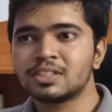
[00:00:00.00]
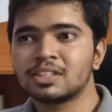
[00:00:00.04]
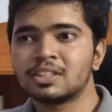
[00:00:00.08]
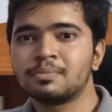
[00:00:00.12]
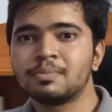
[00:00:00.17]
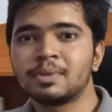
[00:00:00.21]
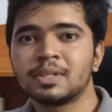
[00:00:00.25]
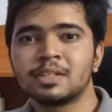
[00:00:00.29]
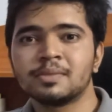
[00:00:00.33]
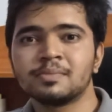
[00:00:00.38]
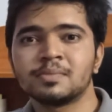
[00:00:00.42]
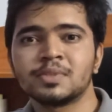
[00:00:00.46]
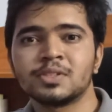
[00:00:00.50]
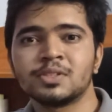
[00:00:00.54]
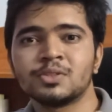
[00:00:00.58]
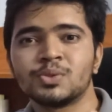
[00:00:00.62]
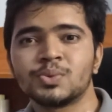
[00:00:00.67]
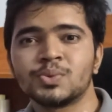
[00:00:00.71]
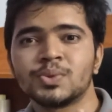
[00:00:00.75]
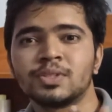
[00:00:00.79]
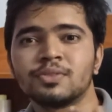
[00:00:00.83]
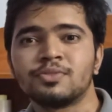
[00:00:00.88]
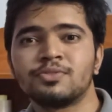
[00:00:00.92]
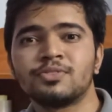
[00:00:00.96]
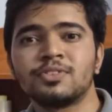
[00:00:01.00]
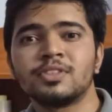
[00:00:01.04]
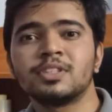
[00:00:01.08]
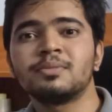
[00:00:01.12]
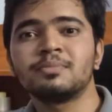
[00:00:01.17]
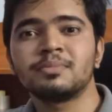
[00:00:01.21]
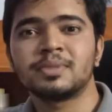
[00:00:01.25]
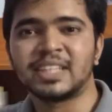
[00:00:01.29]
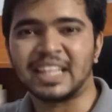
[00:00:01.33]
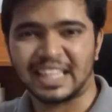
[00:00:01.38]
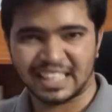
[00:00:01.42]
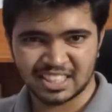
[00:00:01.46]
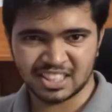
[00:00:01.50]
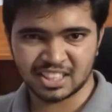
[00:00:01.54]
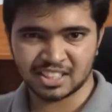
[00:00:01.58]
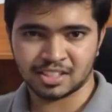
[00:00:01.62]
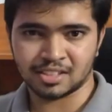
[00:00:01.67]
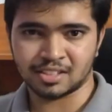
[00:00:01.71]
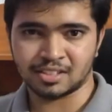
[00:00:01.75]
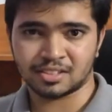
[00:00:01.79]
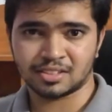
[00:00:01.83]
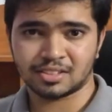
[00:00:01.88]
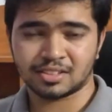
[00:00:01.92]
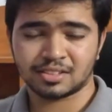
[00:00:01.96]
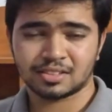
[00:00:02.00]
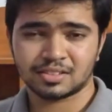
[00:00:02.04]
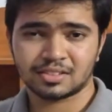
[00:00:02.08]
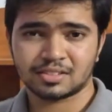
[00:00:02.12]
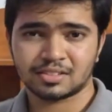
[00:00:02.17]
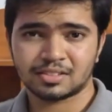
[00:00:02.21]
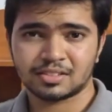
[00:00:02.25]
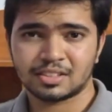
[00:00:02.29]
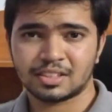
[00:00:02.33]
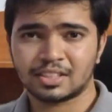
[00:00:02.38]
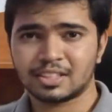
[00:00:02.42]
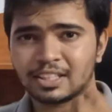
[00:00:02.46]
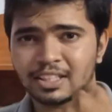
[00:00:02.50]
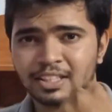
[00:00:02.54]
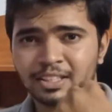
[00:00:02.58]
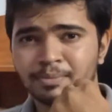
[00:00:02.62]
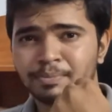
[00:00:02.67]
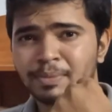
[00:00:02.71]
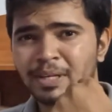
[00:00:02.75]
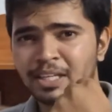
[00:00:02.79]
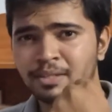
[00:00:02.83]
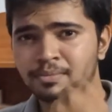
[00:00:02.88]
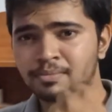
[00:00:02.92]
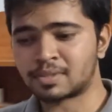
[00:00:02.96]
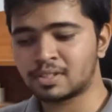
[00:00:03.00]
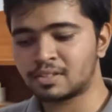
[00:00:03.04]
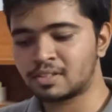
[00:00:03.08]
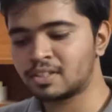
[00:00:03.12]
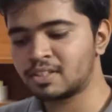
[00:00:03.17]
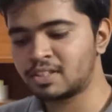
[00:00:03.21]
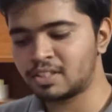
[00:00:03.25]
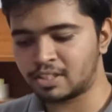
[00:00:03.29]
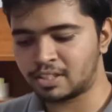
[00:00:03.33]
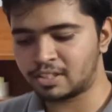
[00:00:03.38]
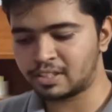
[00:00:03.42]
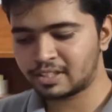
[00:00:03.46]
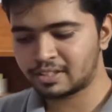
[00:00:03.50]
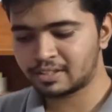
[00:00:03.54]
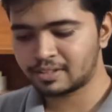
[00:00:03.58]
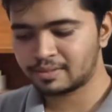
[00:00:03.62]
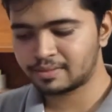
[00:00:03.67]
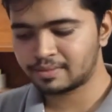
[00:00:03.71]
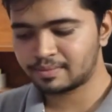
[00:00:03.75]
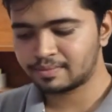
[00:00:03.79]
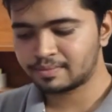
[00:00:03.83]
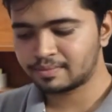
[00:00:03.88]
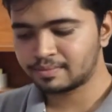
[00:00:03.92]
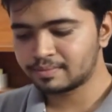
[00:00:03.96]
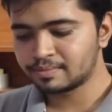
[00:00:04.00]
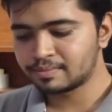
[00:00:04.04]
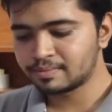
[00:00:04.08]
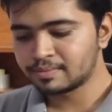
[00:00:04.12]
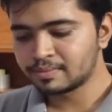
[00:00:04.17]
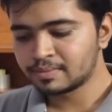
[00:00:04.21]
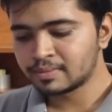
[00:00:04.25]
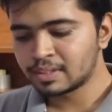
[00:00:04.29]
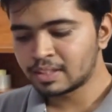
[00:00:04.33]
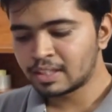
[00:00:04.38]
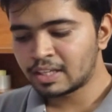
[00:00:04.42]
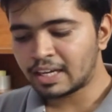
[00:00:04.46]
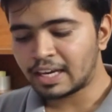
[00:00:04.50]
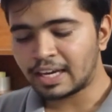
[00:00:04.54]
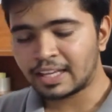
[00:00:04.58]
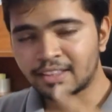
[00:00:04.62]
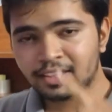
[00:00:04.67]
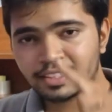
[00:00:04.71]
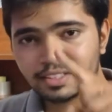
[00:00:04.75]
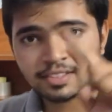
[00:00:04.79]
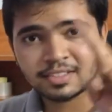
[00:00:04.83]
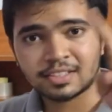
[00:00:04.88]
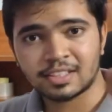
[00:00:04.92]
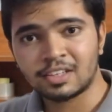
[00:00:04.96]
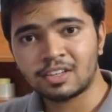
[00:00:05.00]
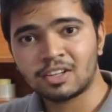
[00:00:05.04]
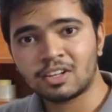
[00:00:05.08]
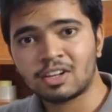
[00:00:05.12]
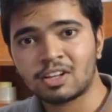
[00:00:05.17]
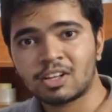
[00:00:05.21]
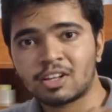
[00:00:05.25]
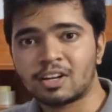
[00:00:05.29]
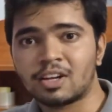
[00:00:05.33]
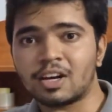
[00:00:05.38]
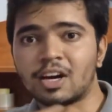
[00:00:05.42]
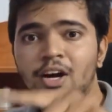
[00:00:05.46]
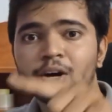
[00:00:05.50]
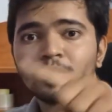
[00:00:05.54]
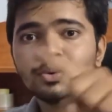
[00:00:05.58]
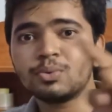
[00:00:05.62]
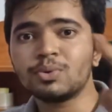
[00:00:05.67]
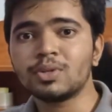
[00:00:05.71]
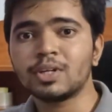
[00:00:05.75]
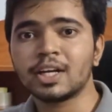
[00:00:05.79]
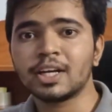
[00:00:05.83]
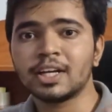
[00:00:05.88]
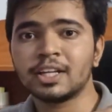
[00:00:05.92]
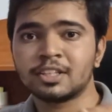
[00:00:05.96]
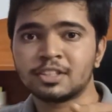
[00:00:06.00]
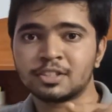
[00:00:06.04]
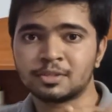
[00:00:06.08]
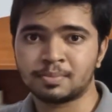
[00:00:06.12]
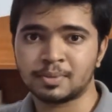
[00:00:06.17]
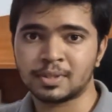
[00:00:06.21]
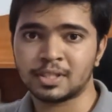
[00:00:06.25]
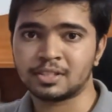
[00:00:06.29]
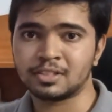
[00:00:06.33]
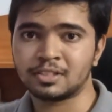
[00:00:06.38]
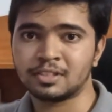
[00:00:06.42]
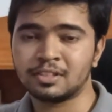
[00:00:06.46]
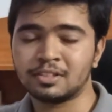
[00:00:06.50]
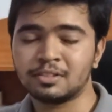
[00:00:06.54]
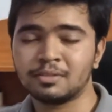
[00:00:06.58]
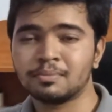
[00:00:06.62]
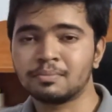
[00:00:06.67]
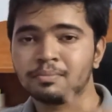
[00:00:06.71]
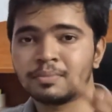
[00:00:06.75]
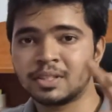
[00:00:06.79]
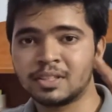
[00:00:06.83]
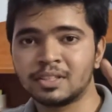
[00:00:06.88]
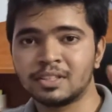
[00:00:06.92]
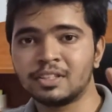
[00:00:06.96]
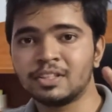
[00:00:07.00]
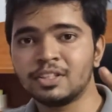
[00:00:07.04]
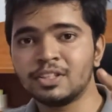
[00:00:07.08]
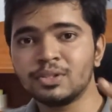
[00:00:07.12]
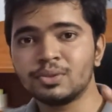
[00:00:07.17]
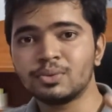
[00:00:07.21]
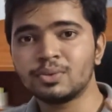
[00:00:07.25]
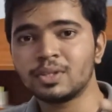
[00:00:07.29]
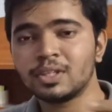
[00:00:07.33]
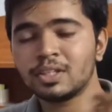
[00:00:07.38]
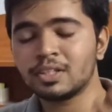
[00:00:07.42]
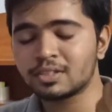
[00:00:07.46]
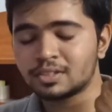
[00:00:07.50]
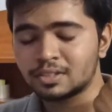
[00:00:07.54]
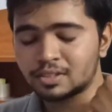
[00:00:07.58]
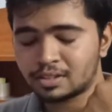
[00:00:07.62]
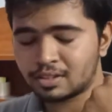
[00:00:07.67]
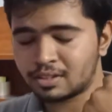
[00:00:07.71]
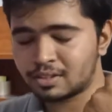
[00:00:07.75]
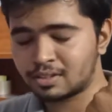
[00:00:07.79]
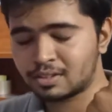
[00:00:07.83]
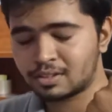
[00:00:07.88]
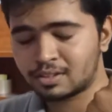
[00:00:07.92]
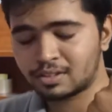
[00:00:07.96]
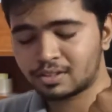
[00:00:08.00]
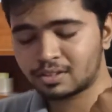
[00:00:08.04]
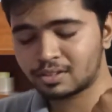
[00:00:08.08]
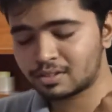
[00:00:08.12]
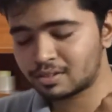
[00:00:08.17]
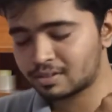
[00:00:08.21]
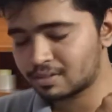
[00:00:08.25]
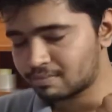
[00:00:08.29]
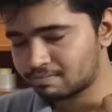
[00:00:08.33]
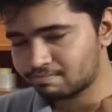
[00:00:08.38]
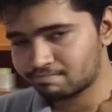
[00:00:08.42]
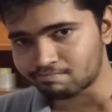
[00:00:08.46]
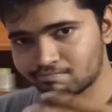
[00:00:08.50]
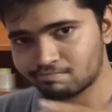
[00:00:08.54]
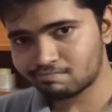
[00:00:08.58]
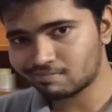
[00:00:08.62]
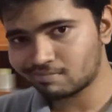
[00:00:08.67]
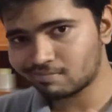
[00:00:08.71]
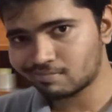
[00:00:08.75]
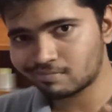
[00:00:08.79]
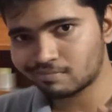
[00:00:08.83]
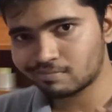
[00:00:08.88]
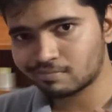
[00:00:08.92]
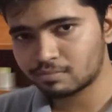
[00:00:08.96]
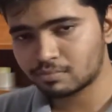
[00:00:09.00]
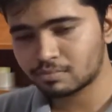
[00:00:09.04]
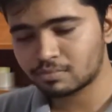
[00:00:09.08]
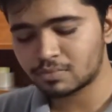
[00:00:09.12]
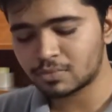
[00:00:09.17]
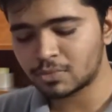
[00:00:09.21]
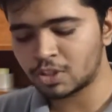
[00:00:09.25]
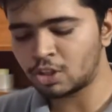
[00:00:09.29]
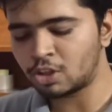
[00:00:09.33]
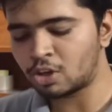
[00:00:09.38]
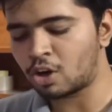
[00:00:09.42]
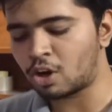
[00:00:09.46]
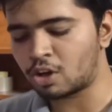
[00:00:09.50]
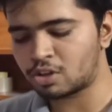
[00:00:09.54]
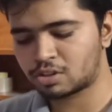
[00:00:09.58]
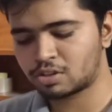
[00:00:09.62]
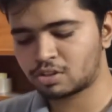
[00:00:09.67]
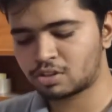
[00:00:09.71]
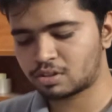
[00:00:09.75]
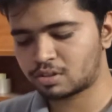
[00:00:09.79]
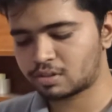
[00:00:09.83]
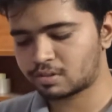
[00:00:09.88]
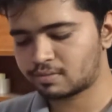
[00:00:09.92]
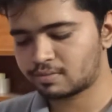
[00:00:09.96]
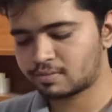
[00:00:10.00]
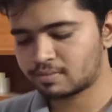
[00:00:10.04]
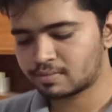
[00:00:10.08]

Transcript: It becomes into a firm texture. It becomes rigid, and the cellular outline is present, but the nucleus is lost.